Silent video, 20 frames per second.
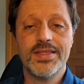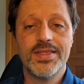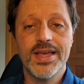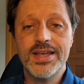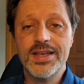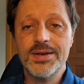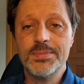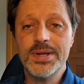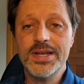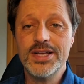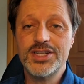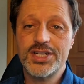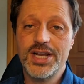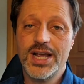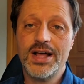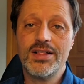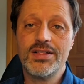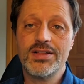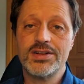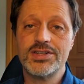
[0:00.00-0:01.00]
They can be a
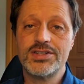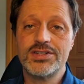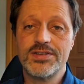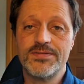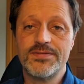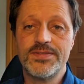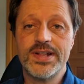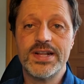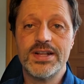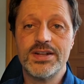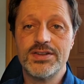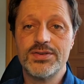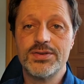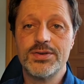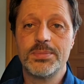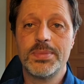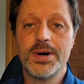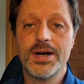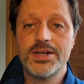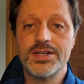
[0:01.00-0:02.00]
challenge to fit into
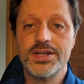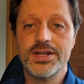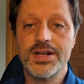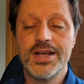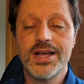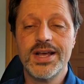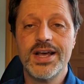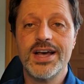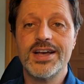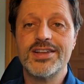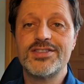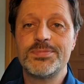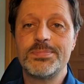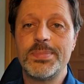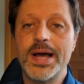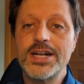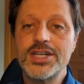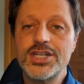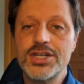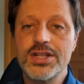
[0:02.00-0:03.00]
a budget,
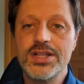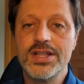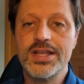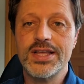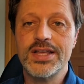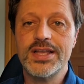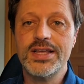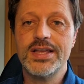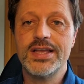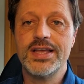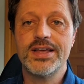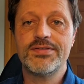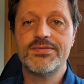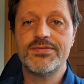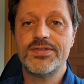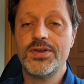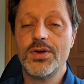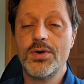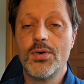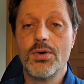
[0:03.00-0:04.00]
especially
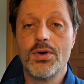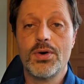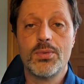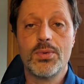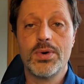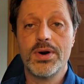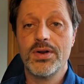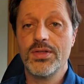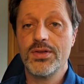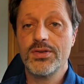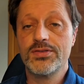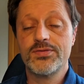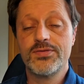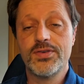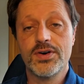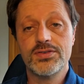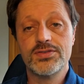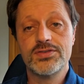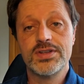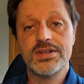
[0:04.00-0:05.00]
if you're one of those
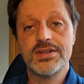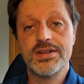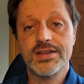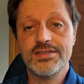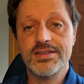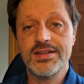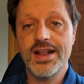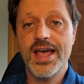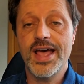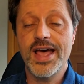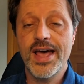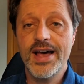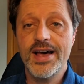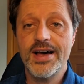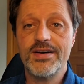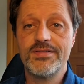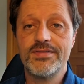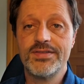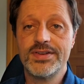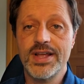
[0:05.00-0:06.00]
folks that doesn't
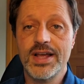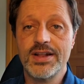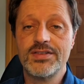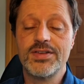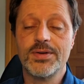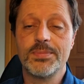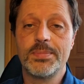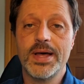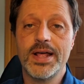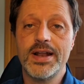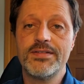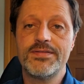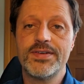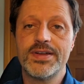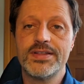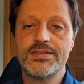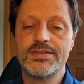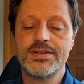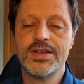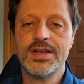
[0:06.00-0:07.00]
have dental
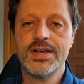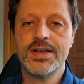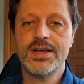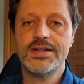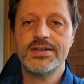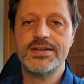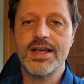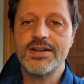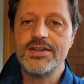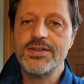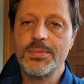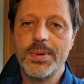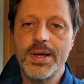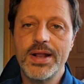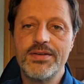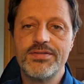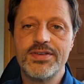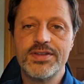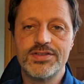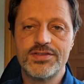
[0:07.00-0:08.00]
benefits. Dental
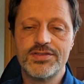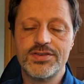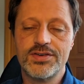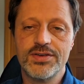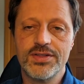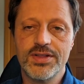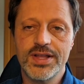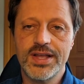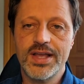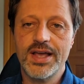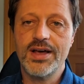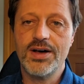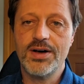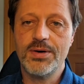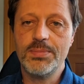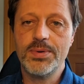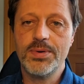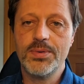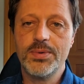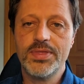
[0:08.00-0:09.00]
benefits certainly
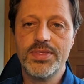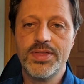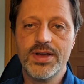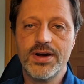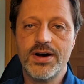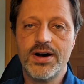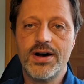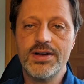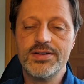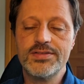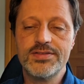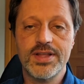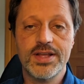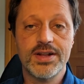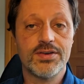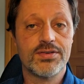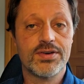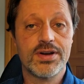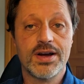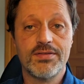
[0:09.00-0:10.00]
help with the cost.
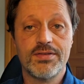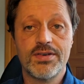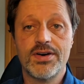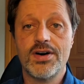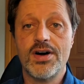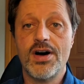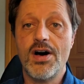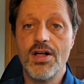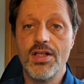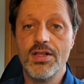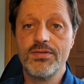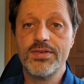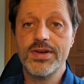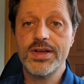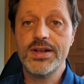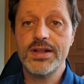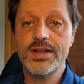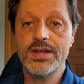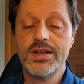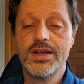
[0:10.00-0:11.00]
They don't cover all of
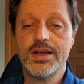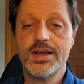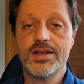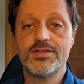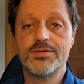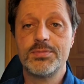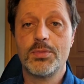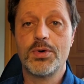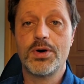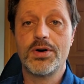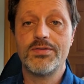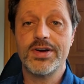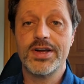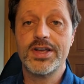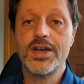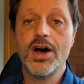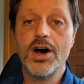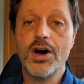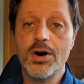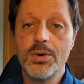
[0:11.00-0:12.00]
it. It's more of a
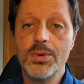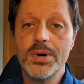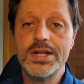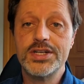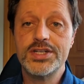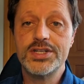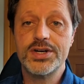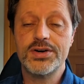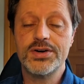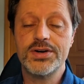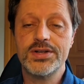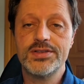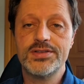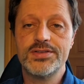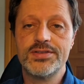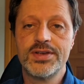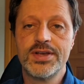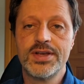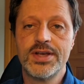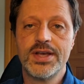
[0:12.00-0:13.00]

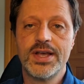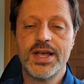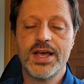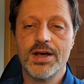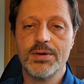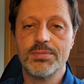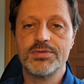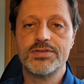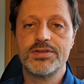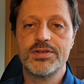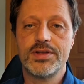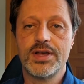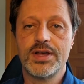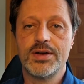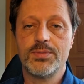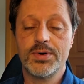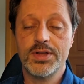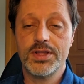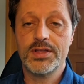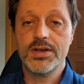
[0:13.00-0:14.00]
co-insurance, helps
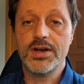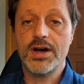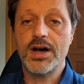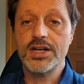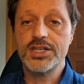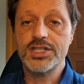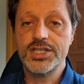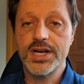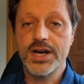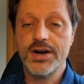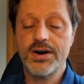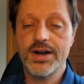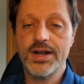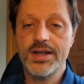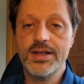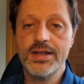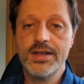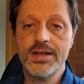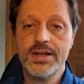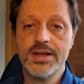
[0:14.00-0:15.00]
with cost
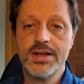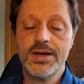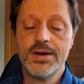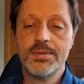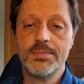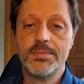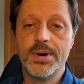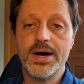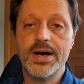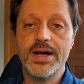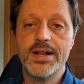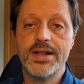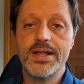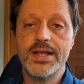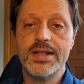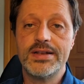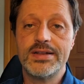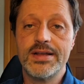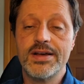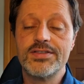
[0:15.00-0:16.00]
sharing, but
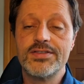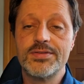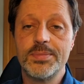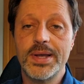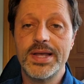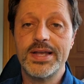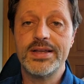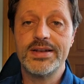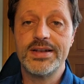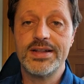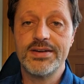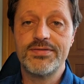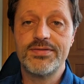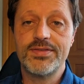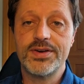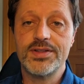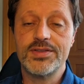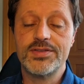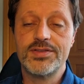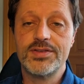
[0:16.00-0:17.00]
it does make a
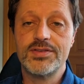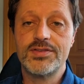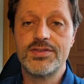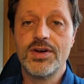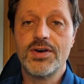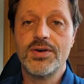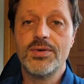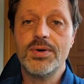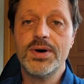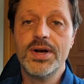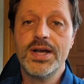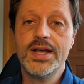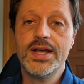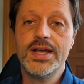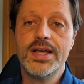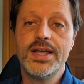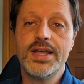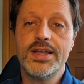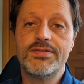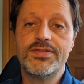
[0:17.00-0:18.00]
difference. So
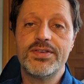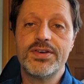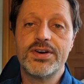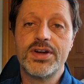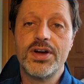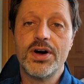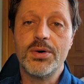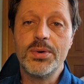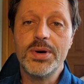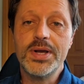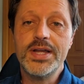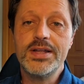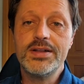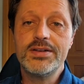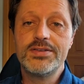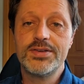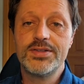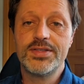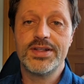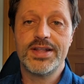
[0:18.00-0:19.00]
if you're going
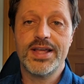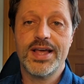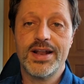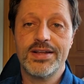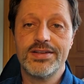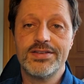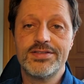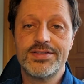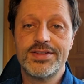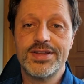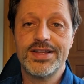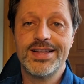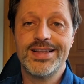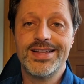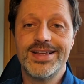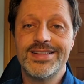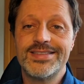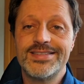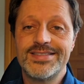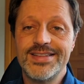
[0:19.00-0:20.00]
to the dentist,
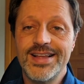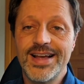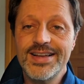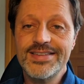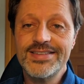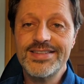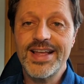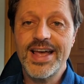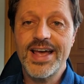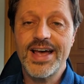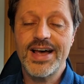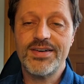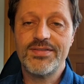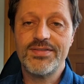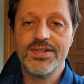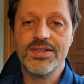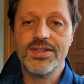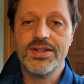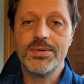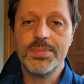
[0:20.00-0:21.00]
it's nice to have
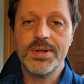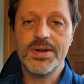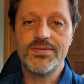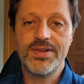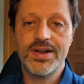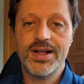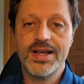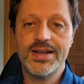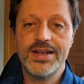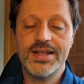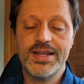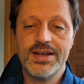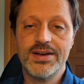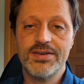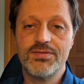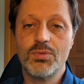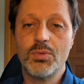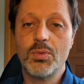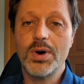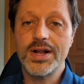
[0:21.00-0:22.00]
a little bit of an idea
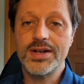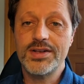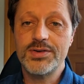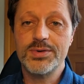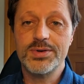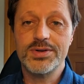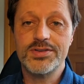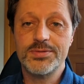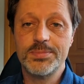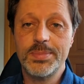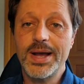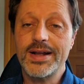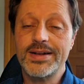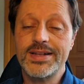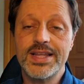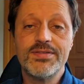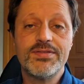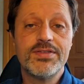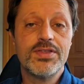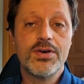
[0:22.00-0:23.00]
of what to
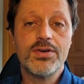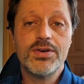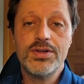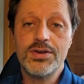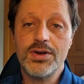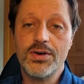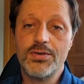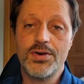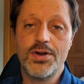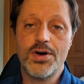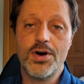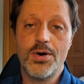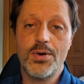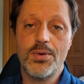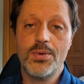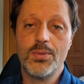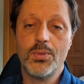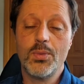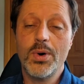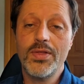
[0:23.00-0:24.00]
expect, even though you don't know
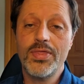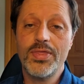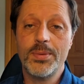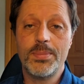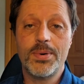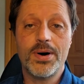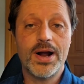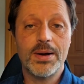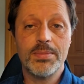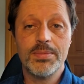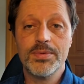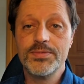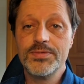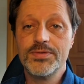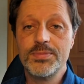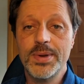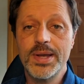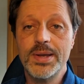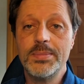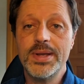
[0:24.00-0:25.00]
what the
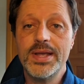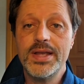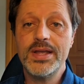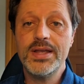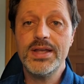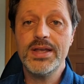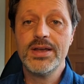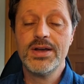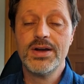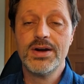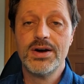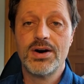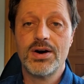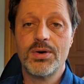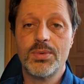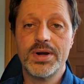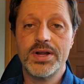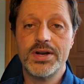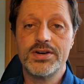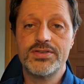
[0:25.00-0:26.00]
problems may be or
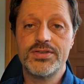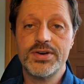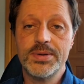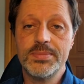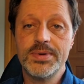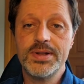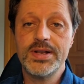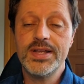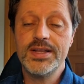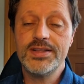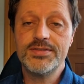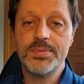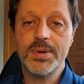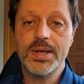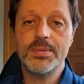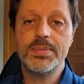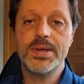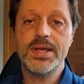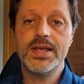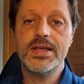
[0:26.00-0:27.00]
what your treatment needs
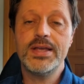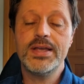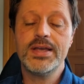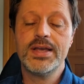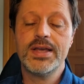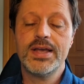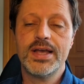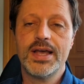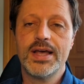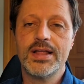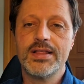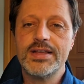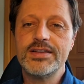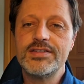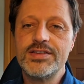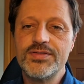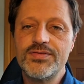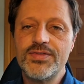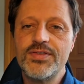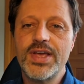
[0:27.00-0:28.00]
may be. At
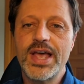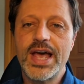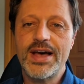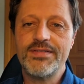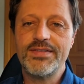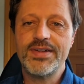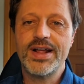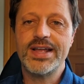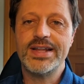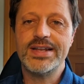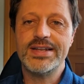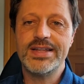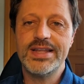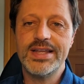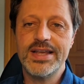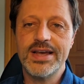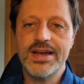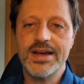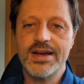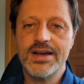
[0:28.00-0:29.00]
least if you have an
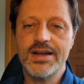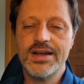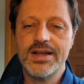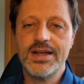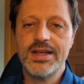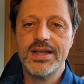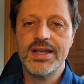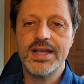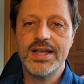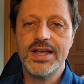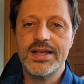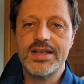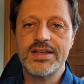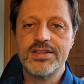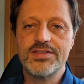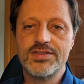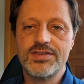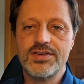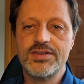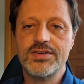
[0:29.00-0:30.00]
idea, it
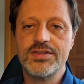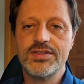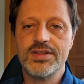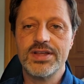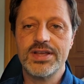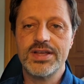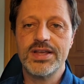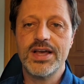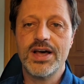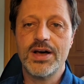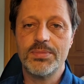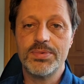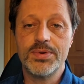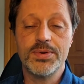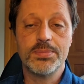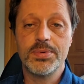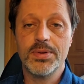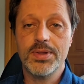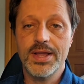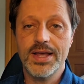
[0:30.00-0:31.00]
can certainly help
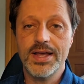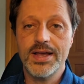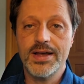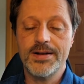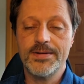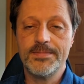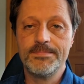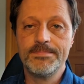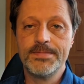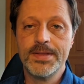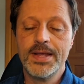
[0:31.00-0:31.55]
you plan.